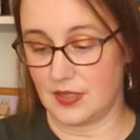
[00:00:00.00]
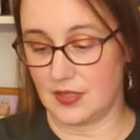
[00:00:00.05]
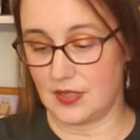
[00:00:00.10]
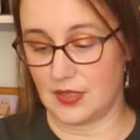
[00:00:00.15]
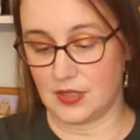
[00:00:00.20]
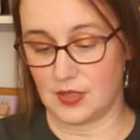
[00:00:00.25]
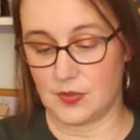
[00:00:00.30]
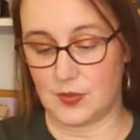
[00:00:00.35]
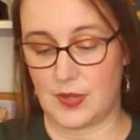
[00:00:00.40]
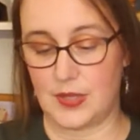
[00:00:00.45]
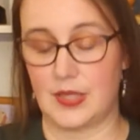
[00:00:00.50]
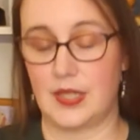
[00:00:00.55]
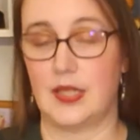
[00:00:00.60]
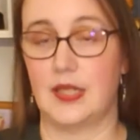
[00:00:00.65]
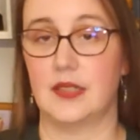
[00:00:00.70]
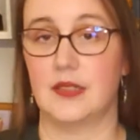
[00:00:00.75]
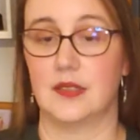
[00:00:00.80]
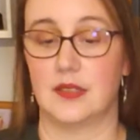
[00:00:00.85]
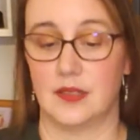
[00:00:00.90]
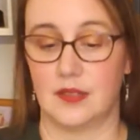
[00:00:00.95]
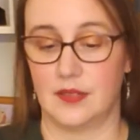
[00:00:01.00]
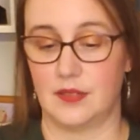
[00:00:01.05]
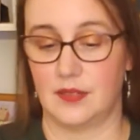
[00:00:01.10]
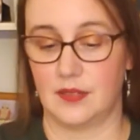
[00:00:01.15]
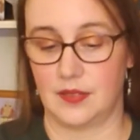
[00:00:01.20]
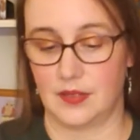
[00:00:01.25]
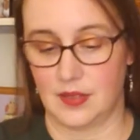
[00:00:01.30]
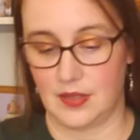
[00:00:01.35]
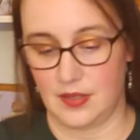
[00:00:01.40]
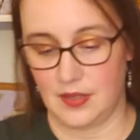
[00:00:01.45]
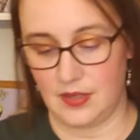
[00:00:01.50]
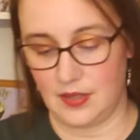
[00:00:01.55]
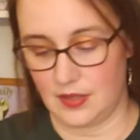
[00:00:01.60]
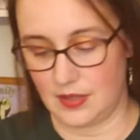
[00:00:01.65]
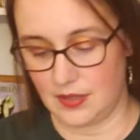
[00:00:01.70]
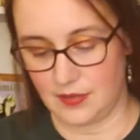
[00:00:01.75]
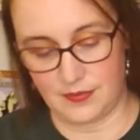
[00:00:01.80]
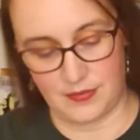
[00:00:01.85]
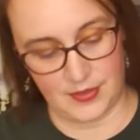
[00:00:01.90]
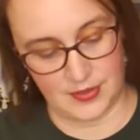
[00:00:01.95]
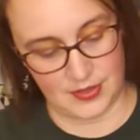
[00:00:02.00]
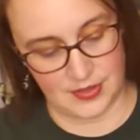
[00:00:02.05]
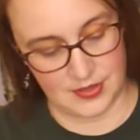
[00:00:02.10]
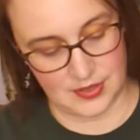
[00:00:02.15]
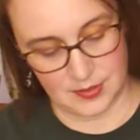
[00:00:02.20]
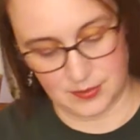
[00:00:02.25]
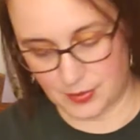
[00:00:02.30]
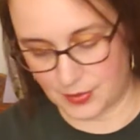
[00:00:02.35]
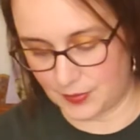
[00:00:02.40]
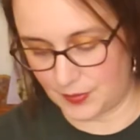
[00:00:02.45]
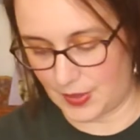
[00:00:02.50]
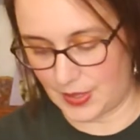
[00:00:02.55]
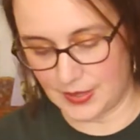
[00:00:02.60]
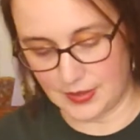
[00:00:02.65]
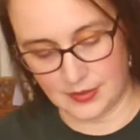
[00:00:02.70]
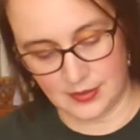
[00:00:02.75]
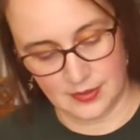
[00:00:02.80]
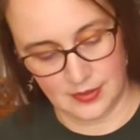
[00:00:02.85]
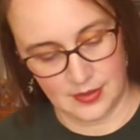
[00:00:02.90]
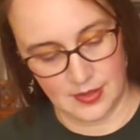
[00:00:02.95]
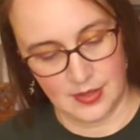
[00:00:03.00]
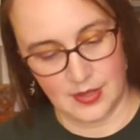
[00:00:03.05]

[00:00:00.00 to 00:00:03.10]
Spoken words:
This one is a very simple one.